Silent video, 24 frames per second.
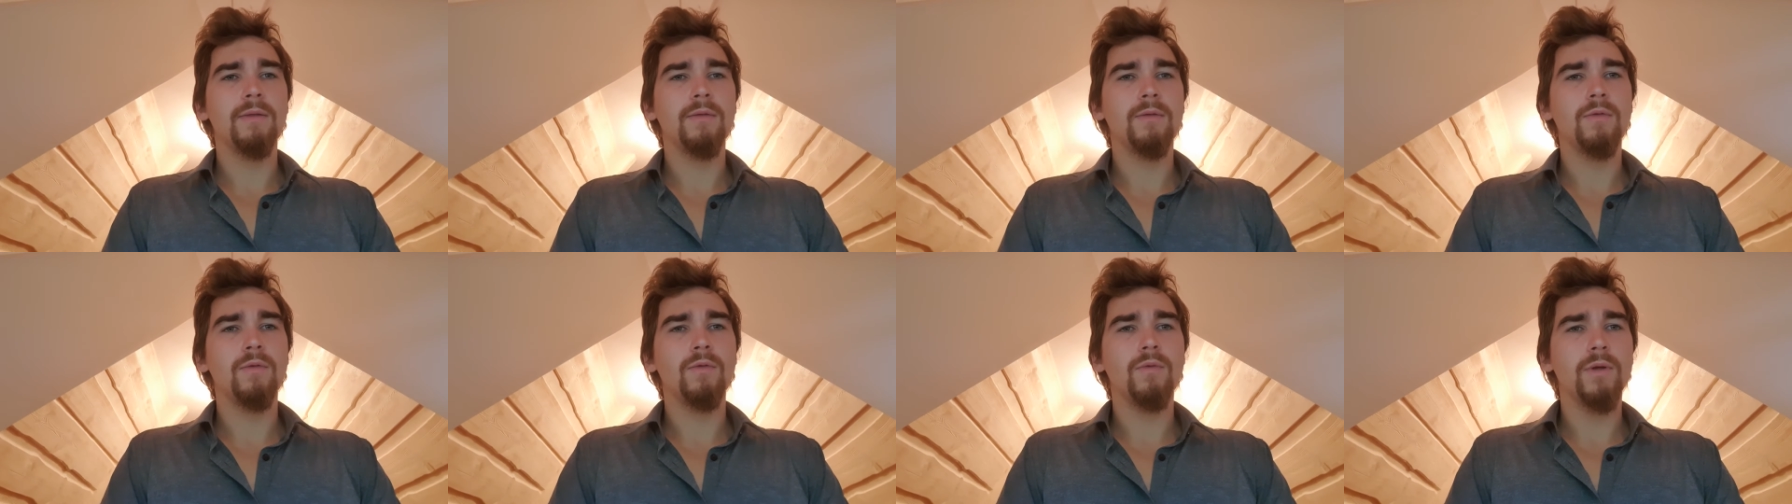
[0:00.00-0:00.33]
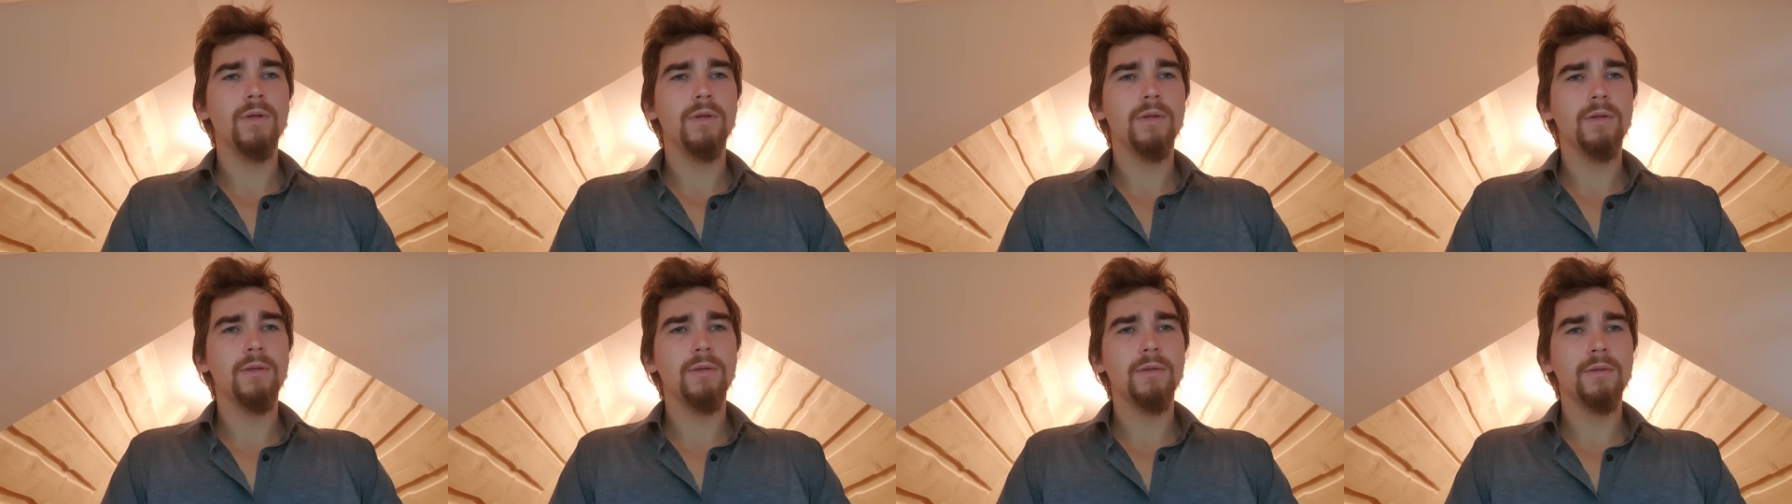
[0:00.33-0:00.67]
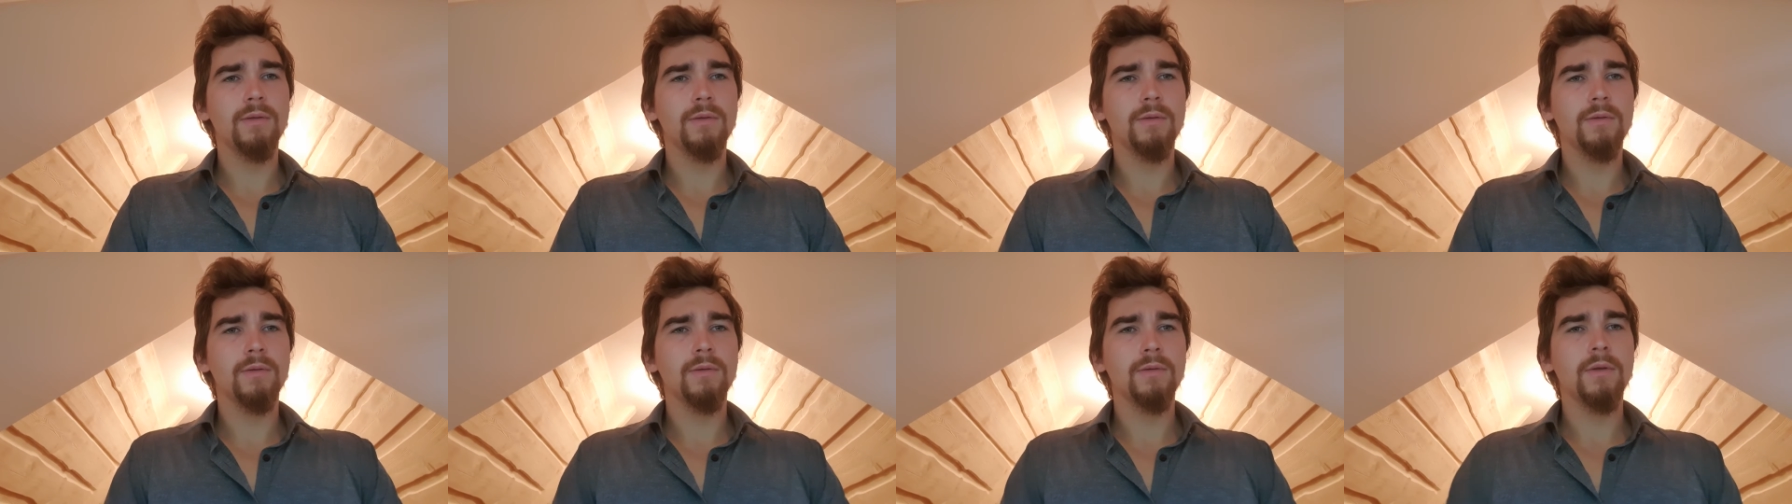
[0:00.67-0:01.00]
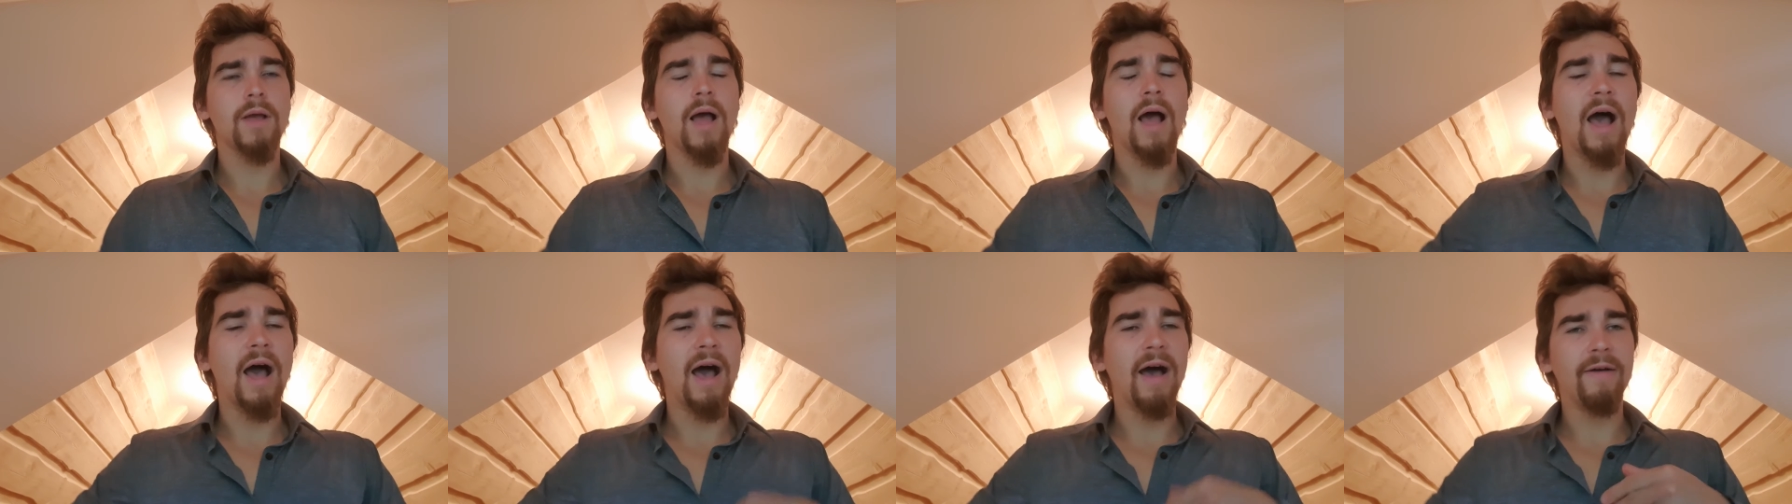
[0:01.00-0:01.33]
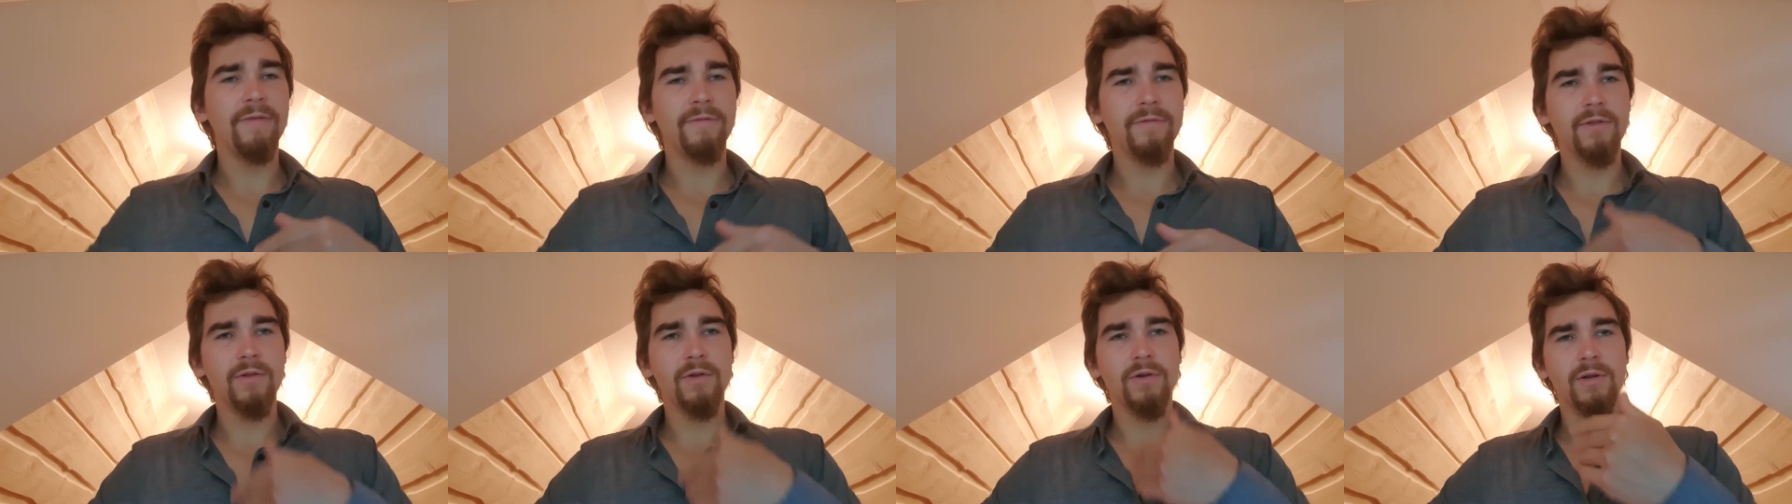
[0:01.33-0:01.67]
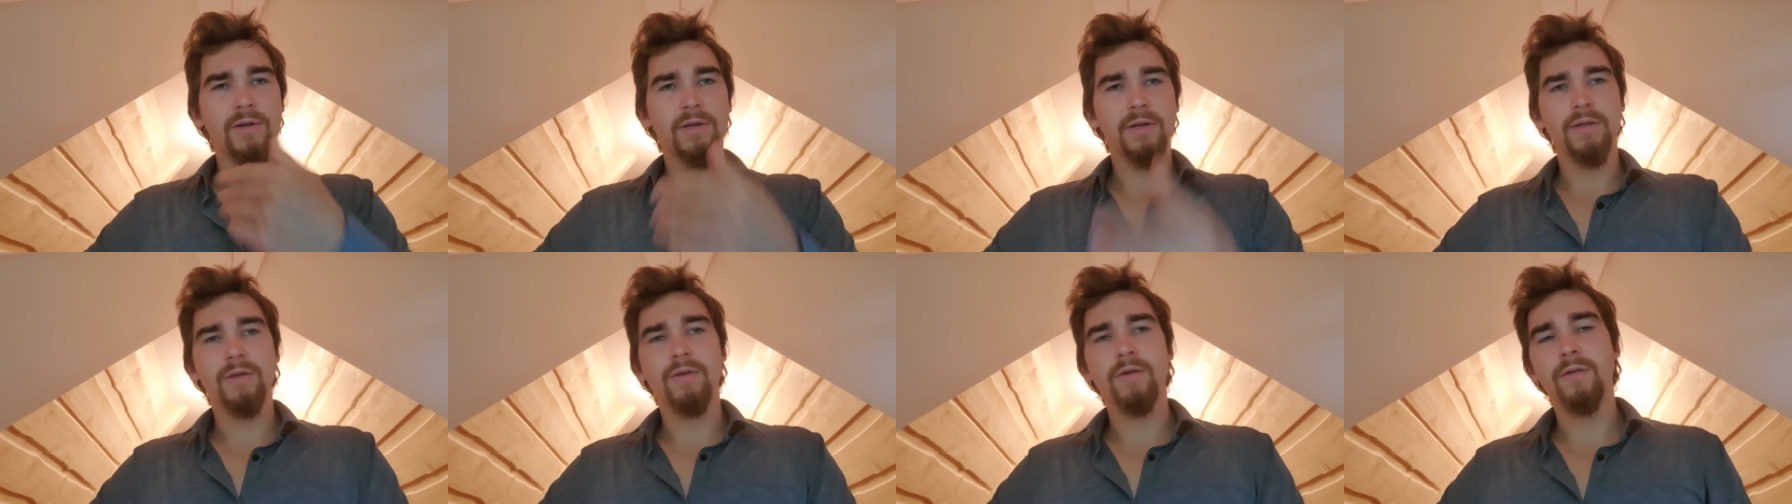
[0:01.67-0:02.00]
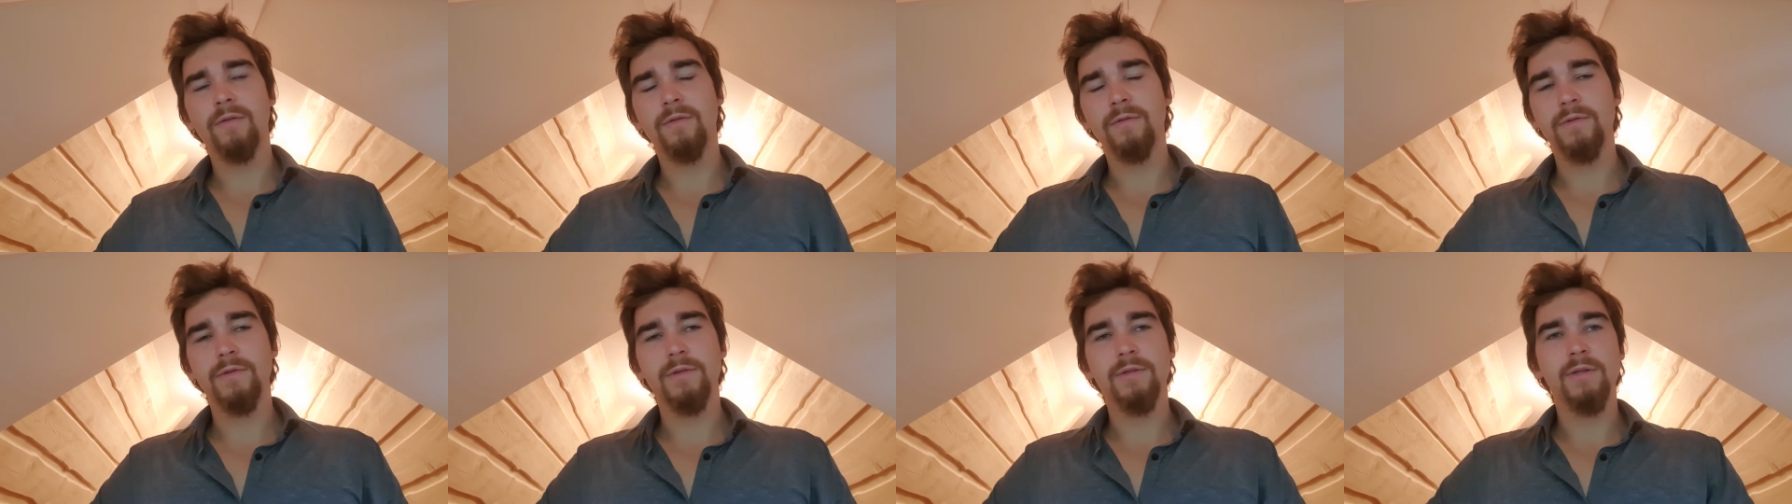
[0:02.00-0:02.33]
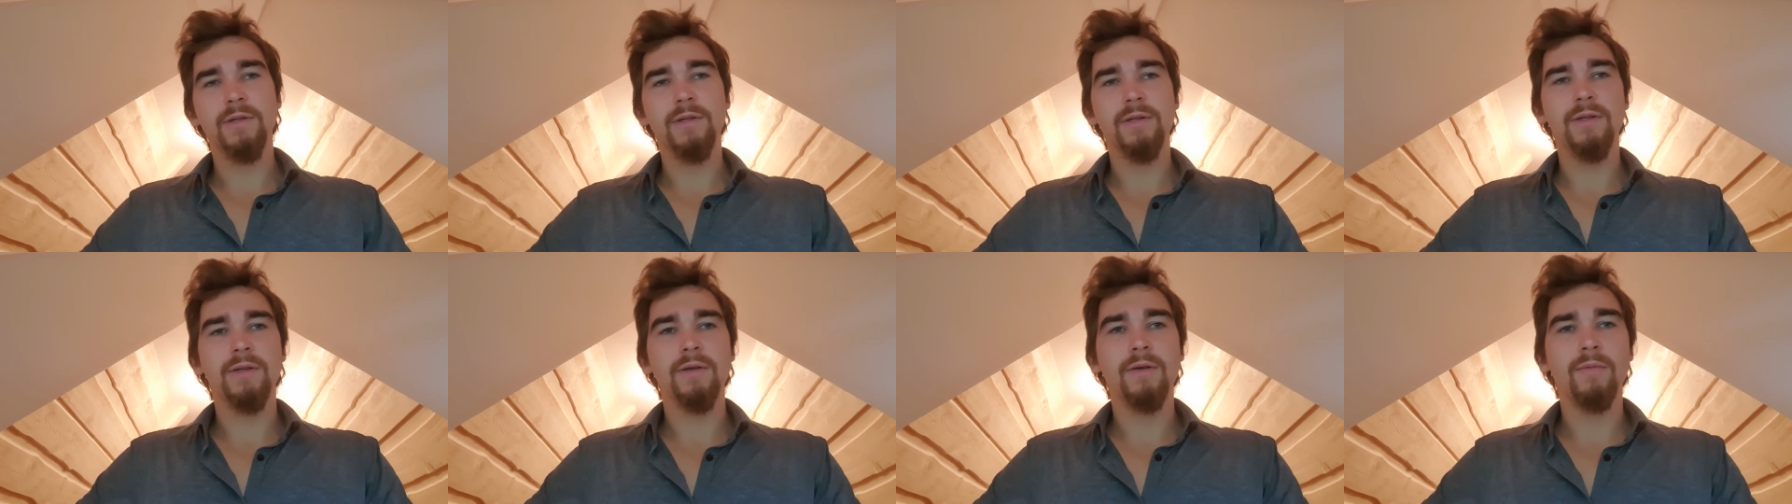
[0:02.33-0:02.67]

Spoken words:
to it after I cover the